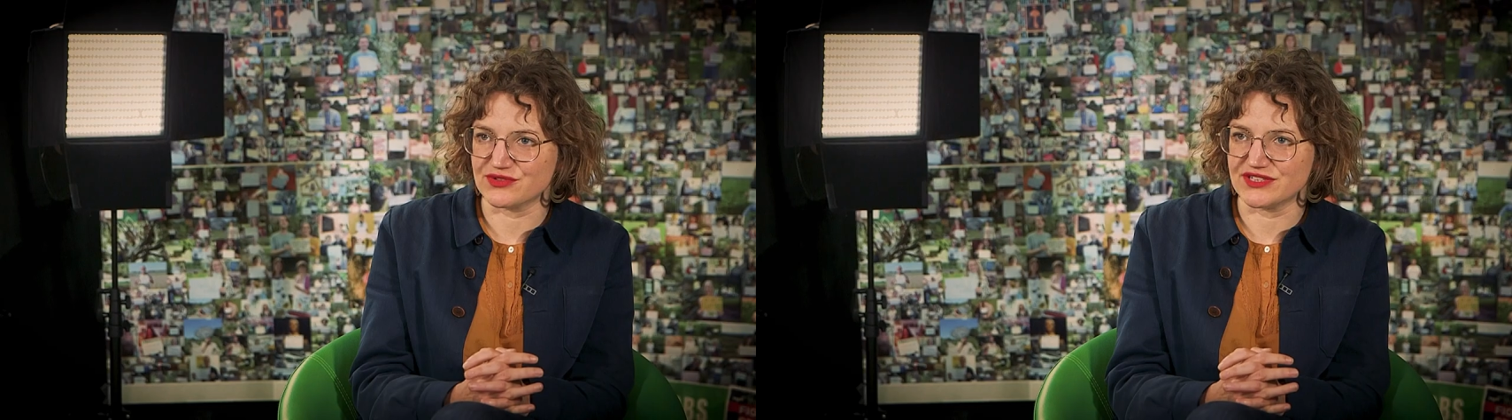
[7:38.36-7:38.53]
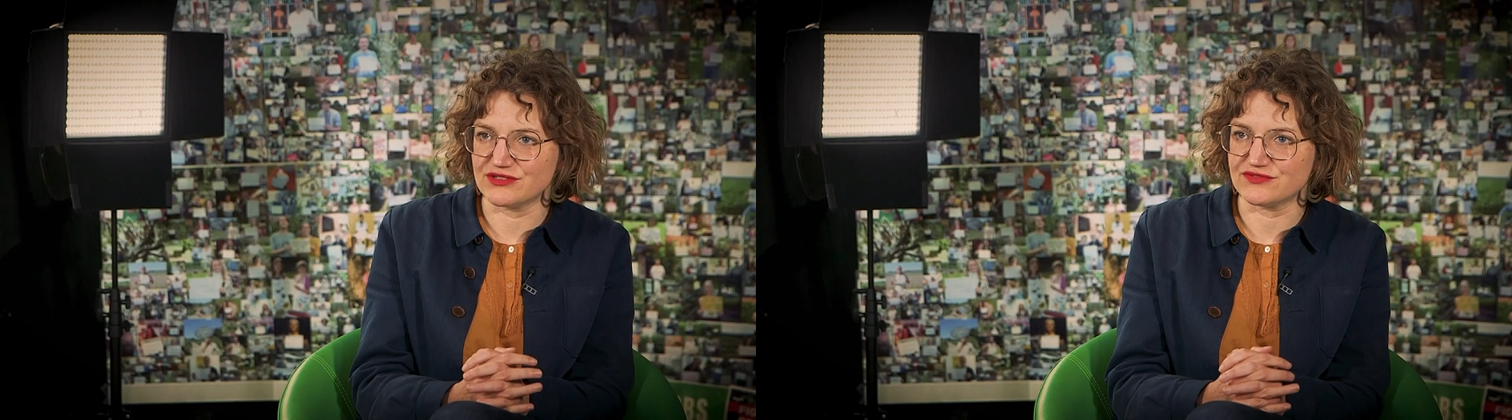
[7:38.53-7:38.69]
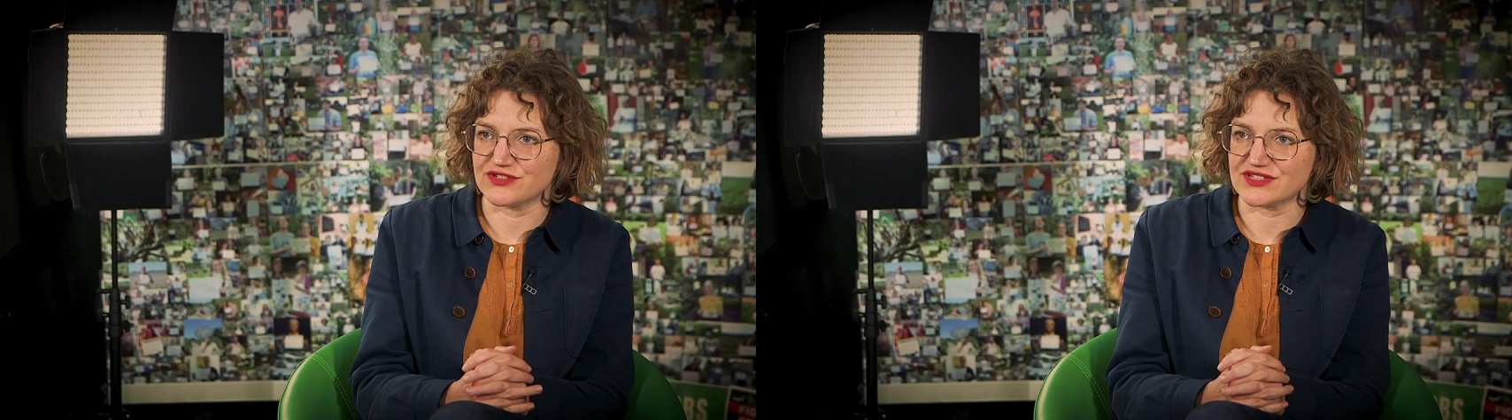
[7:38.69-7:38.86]
ago
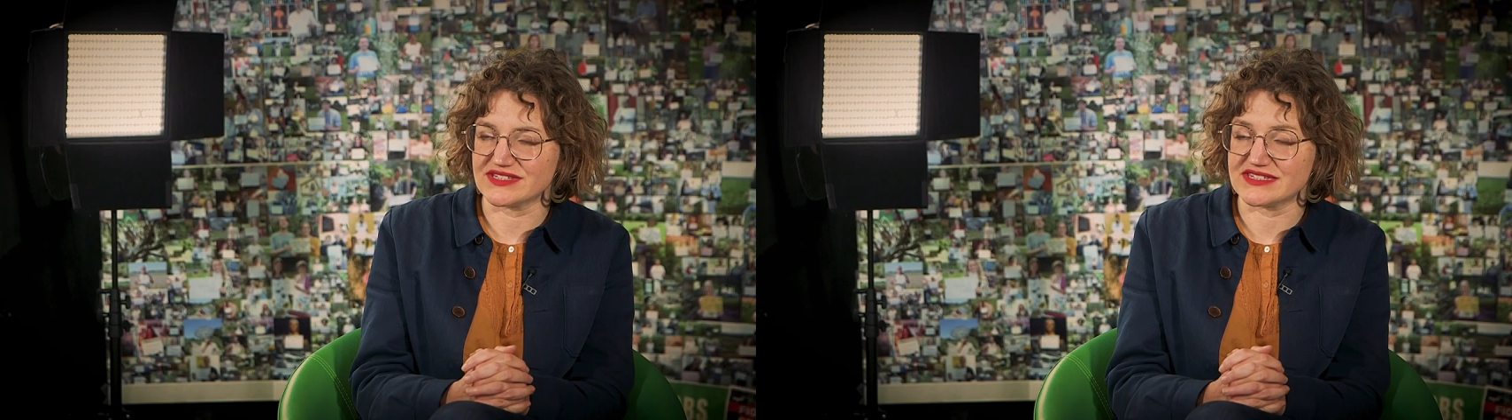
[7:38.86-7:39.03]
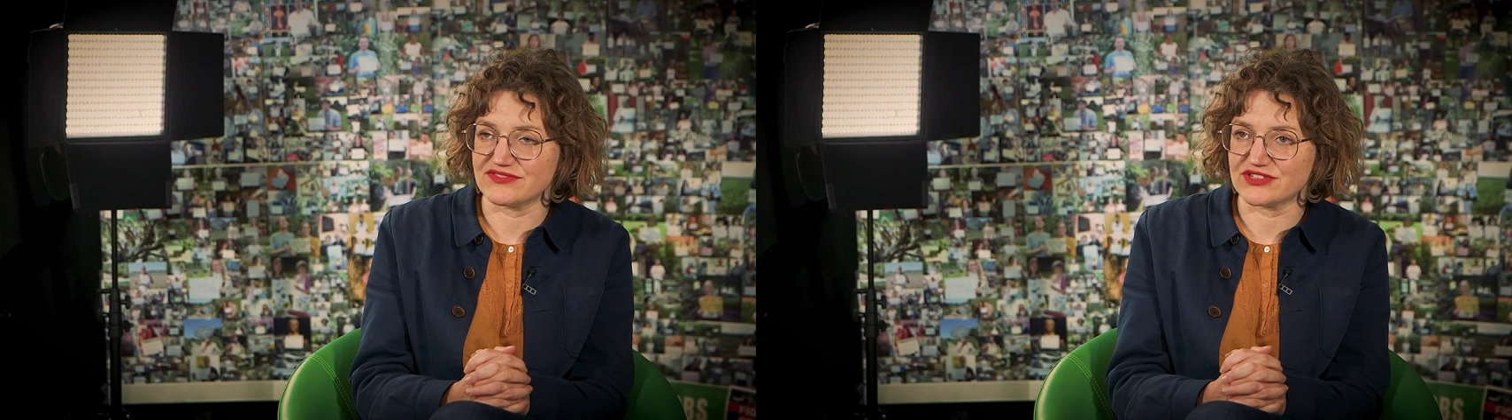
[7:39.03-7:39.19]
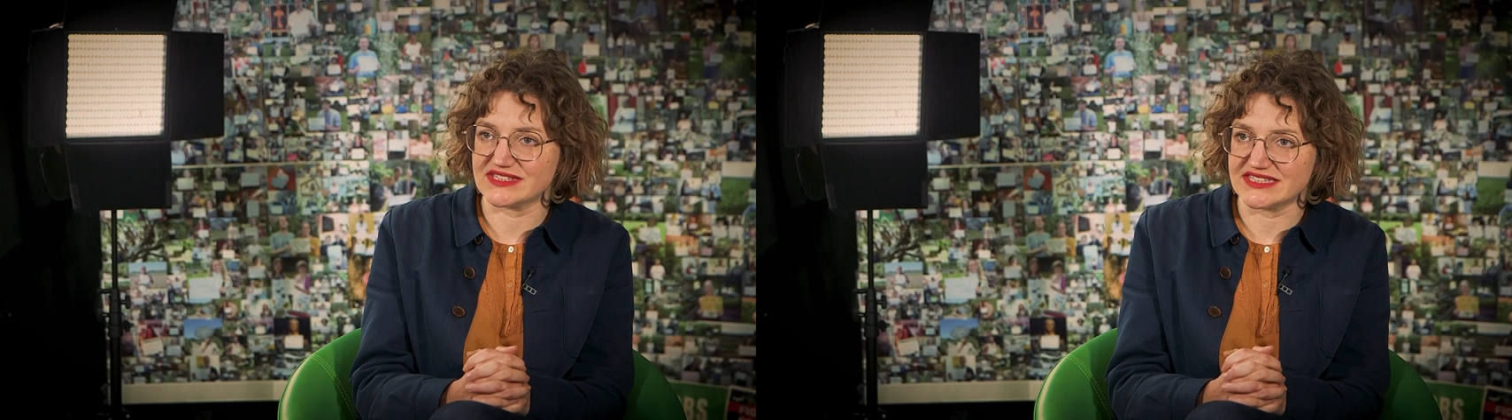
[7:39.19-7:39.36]
in
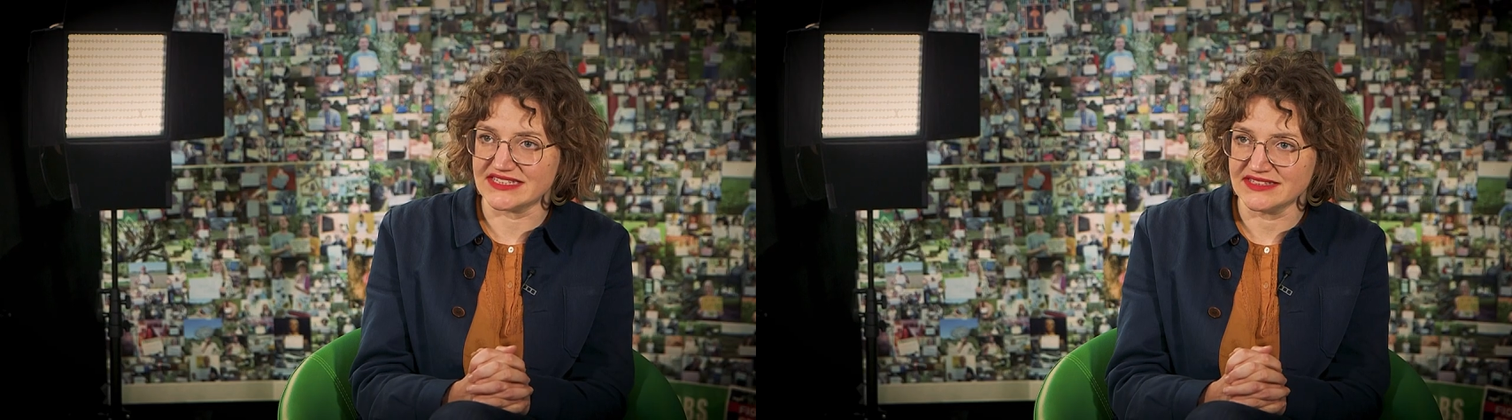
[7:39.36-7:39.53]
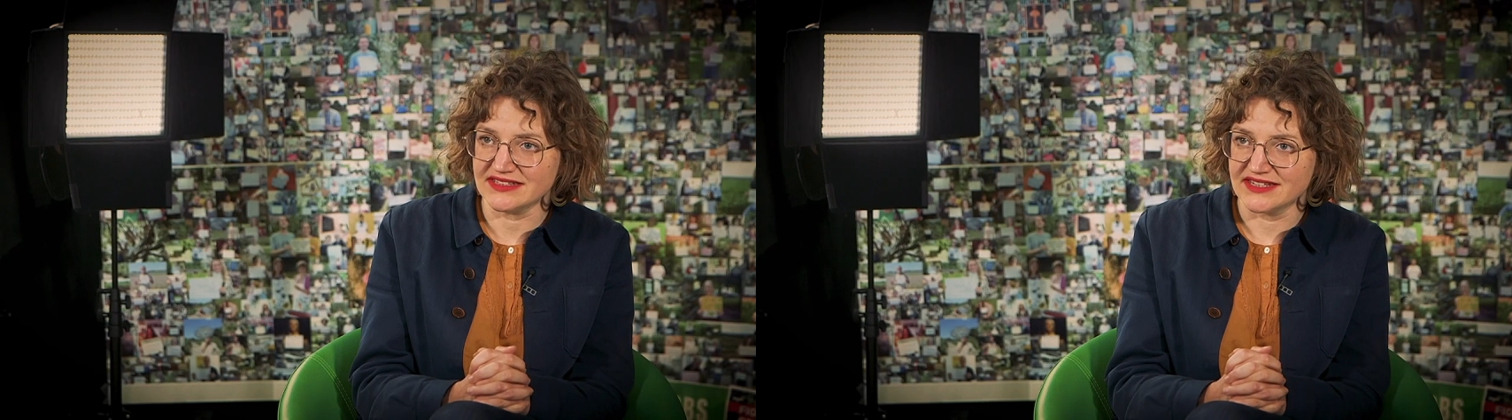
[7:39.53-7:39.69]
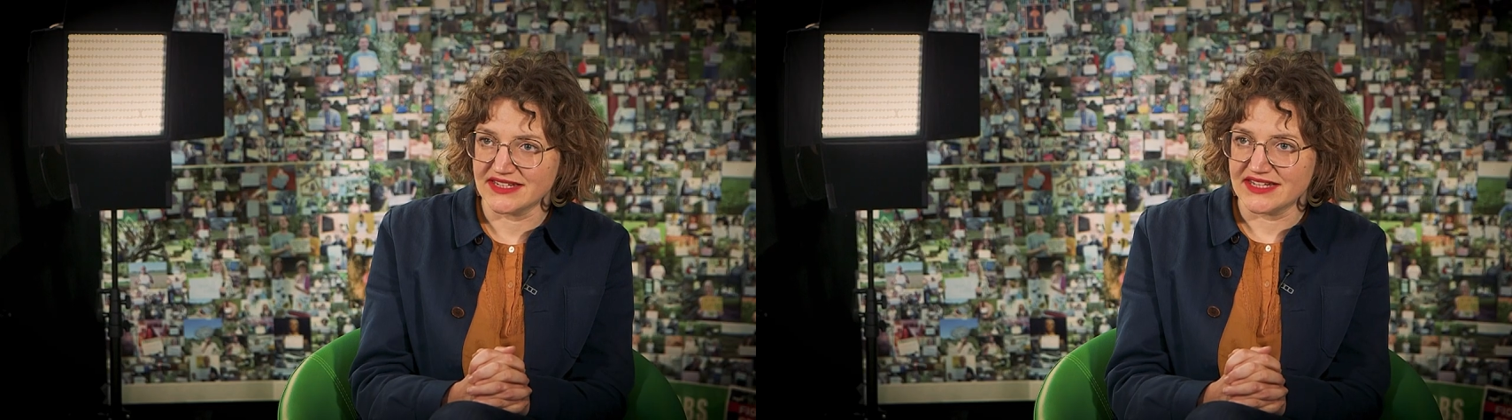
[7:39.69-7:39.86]
2017,